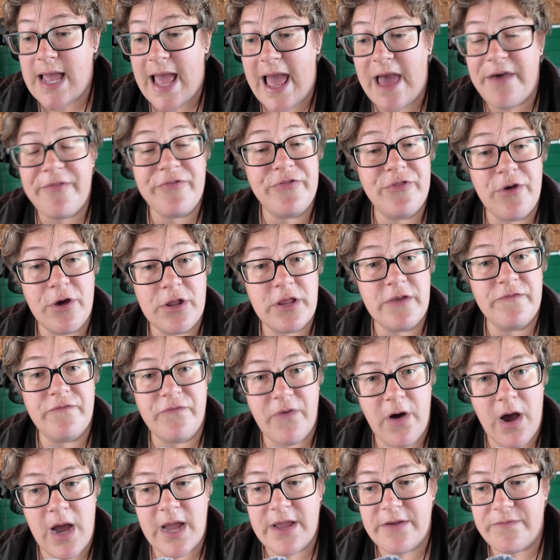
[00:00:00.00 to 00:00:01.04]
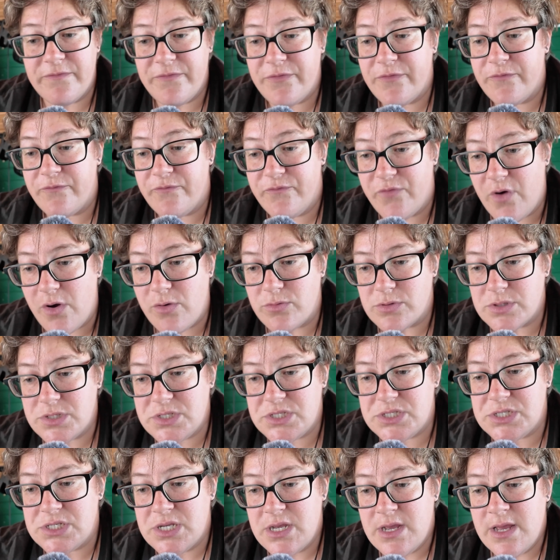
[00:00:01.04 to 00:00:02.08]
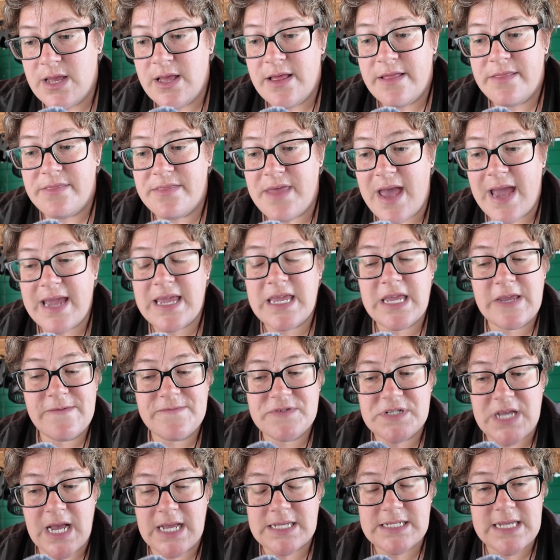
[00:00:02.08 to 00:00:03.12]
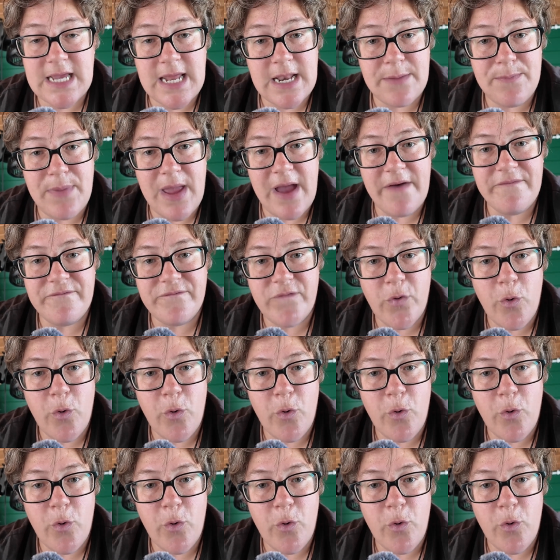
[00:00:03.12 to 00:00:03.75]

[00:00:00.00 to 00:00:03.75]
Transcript: at 35 volts. That gives us at about